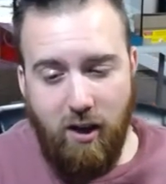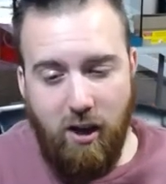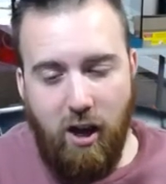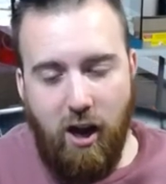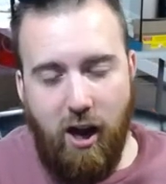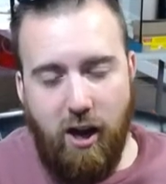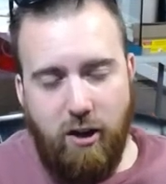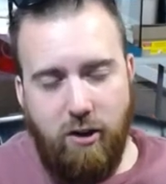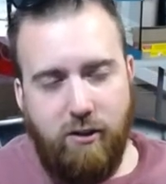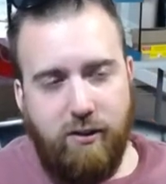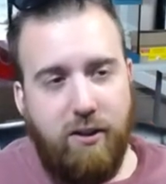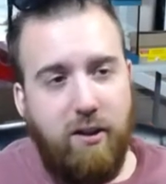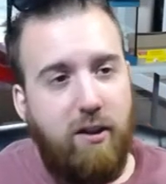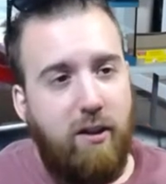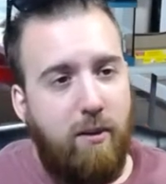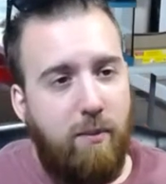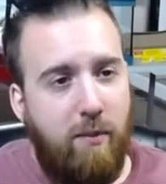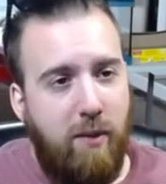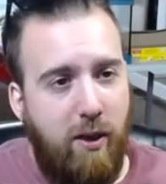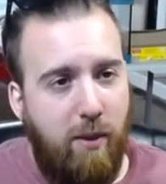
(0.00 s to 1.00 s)
I do see
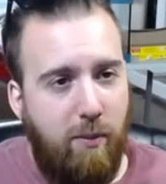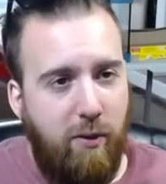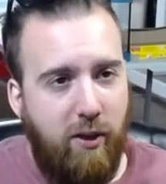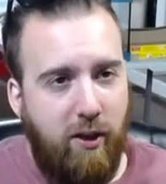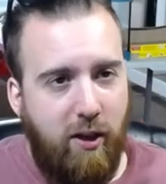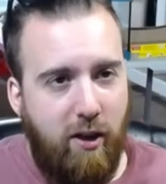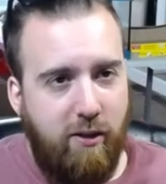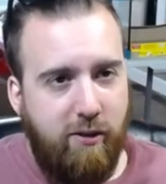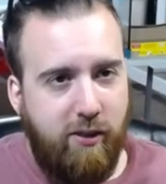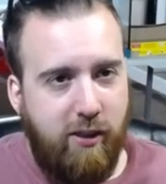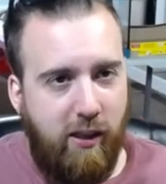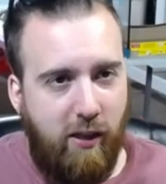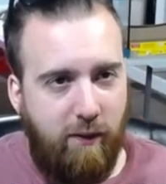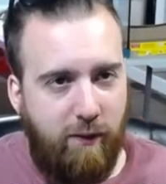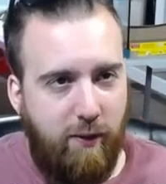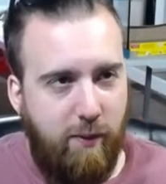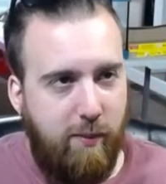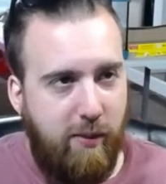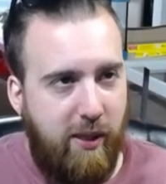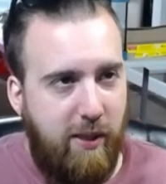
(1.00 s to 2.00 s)
them nibbling on stuff
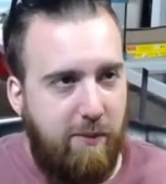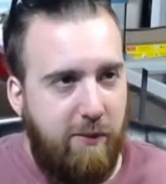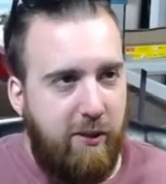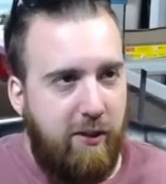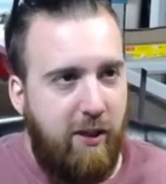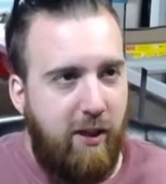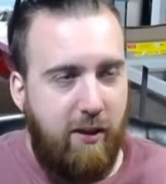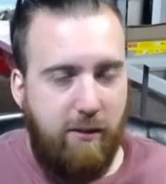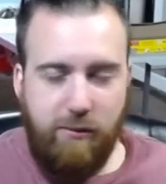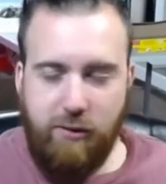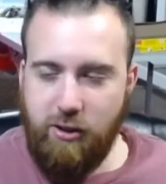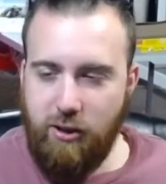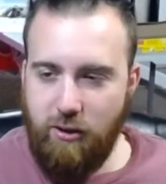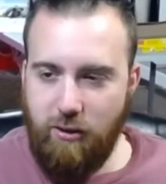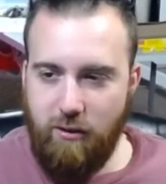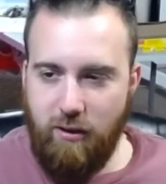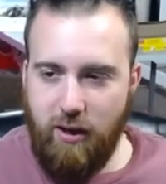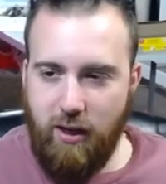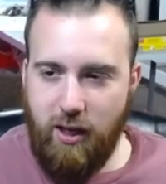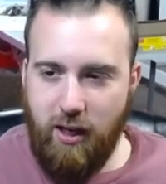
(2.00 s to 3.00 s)
from time to time, so
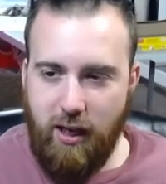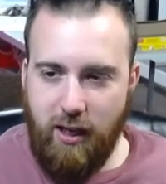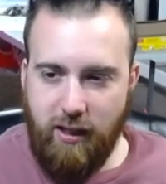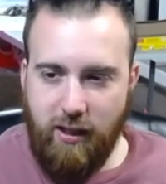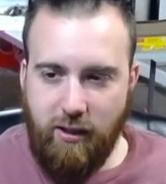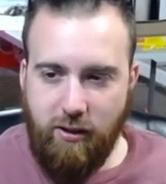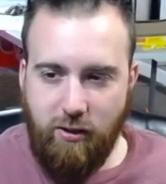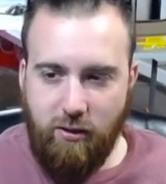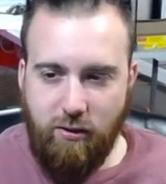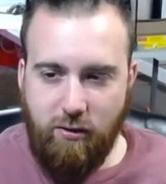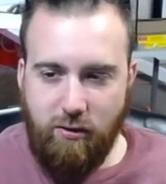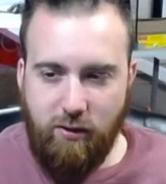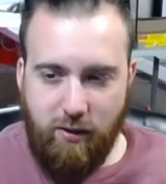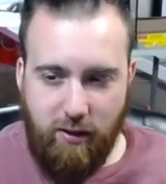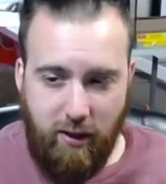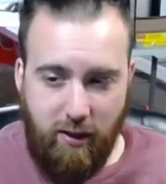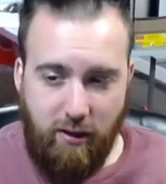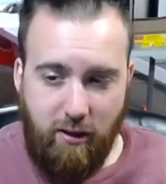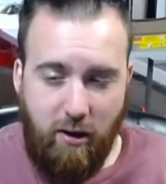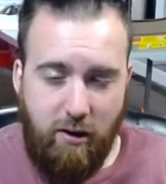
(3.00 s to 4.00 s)
uh, I think they're
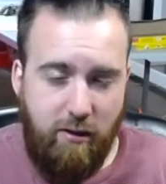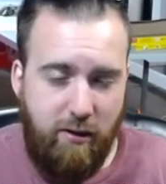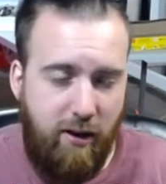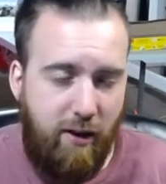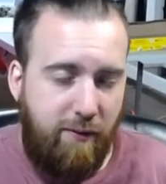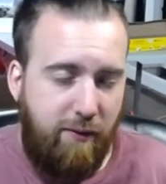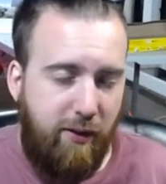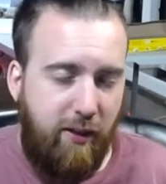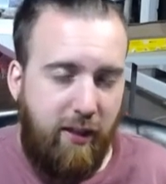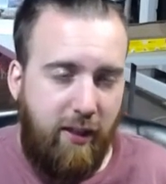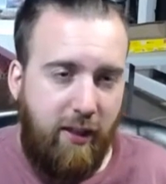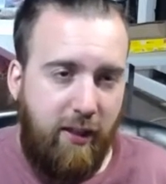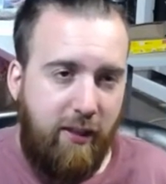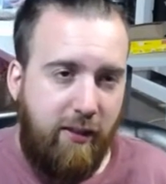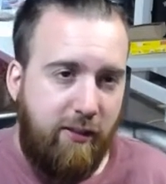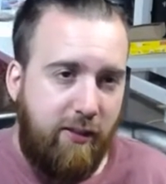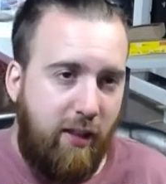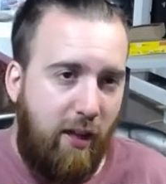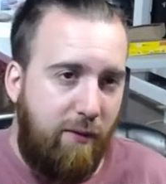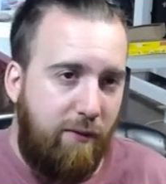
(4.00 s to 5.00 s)
they are definitely eating
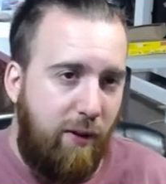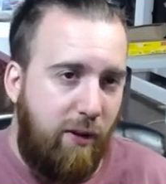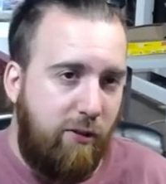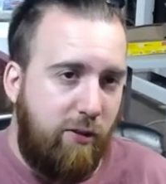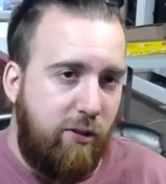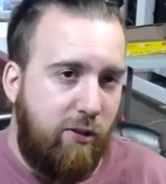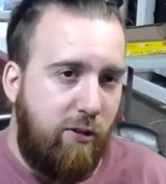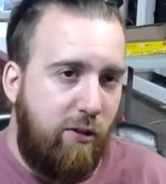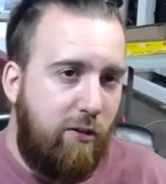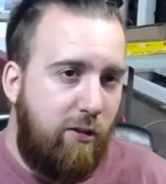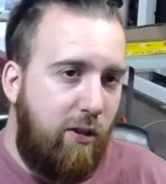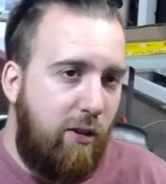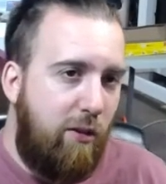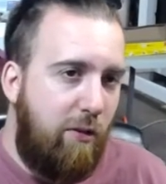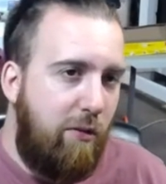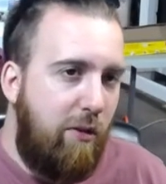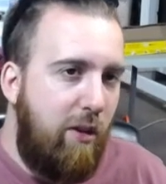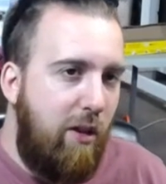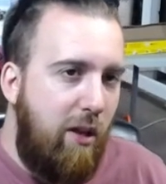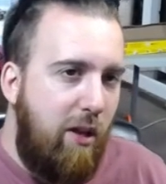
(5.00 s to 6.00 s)
stuff. I just don't know
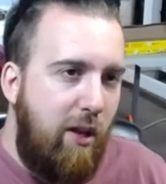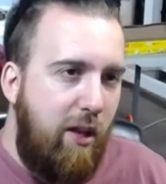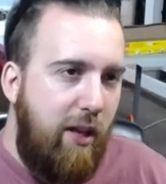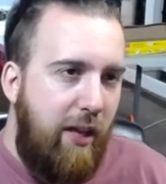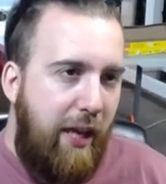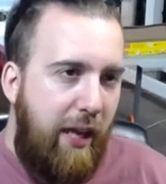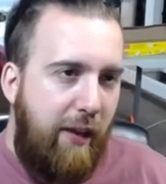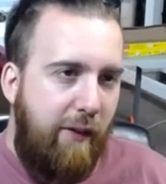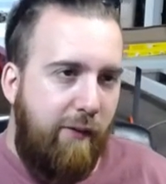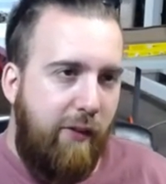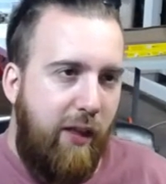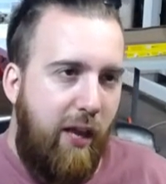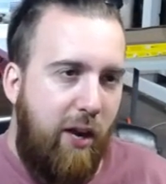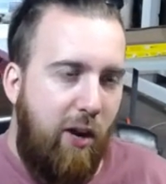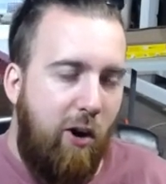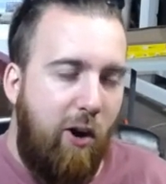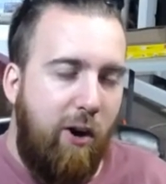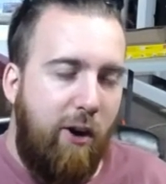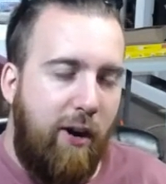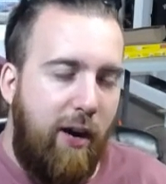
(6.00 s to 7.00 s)
if they
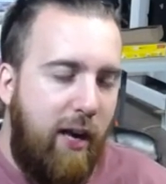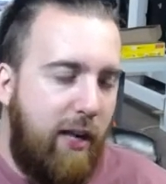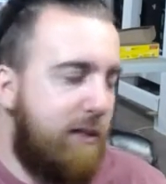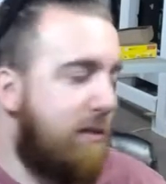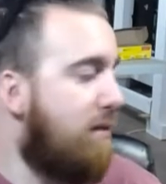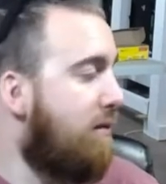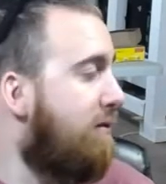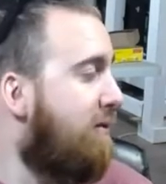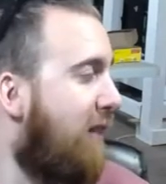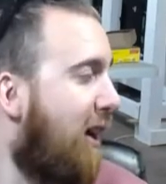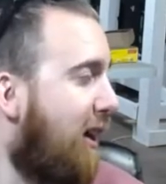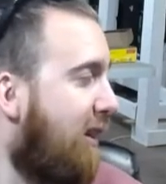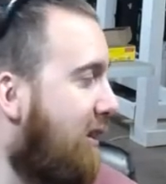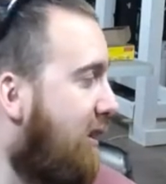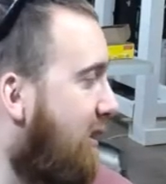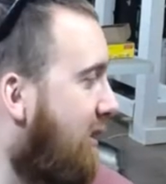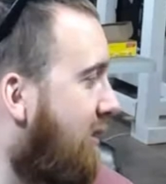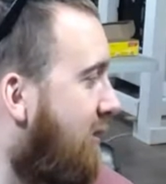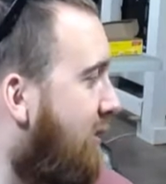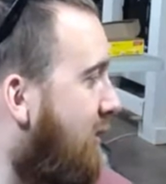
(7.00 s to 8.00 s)
are as
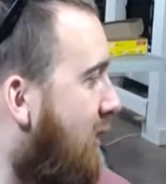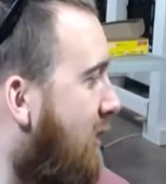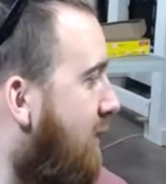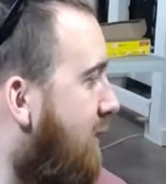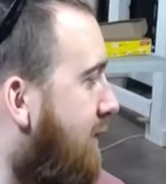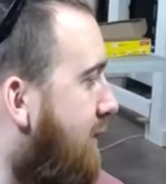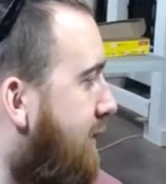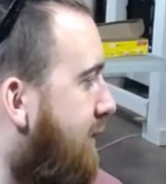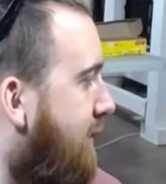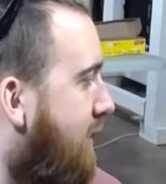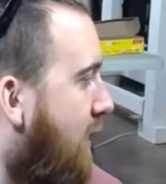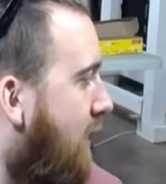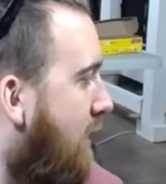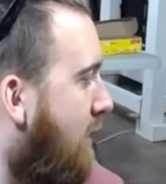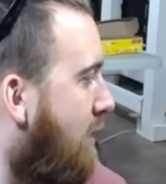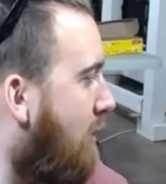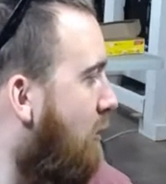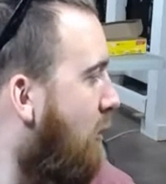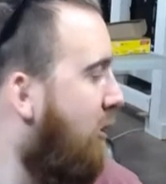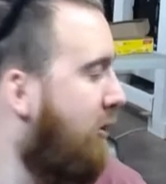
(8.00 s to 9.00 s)
effective.
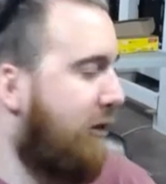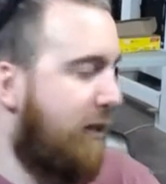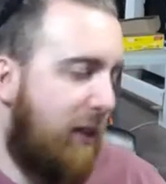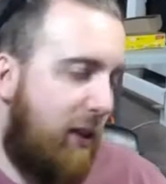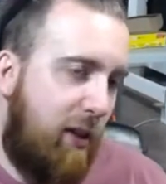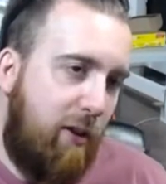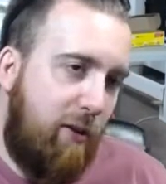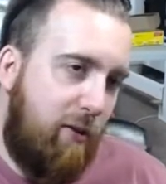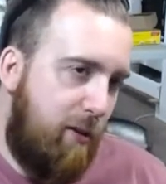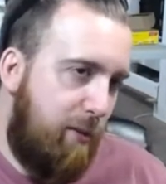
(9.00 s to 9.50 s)
We'll see though.